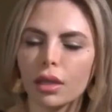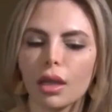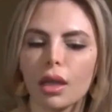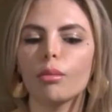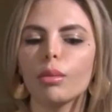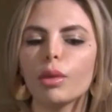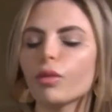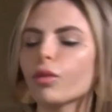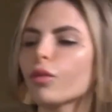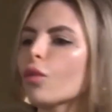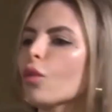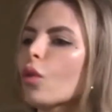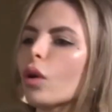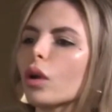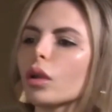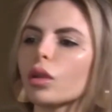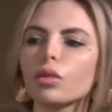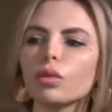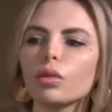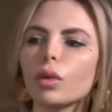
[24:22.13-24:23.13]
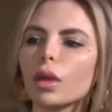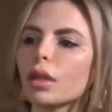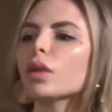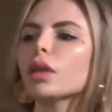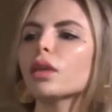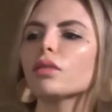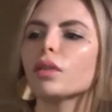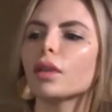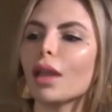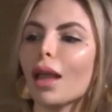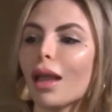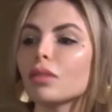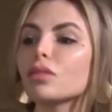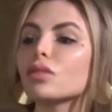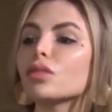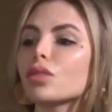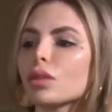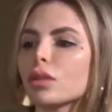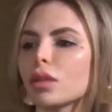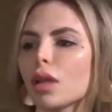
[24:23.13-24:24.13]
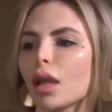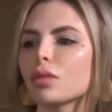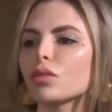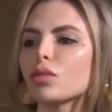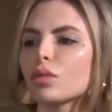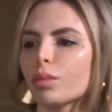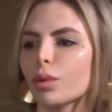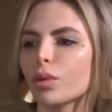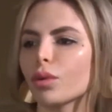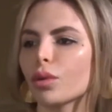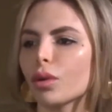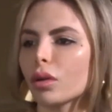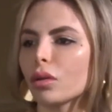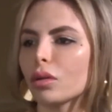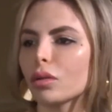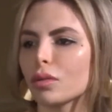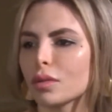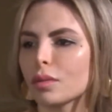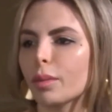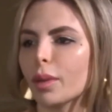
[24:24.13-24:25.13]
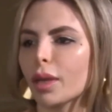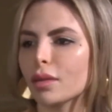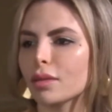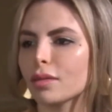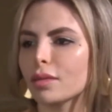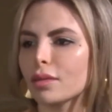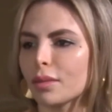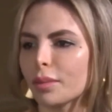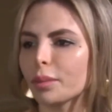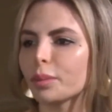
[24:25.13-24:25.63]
before you even enter the entrepreneurial space.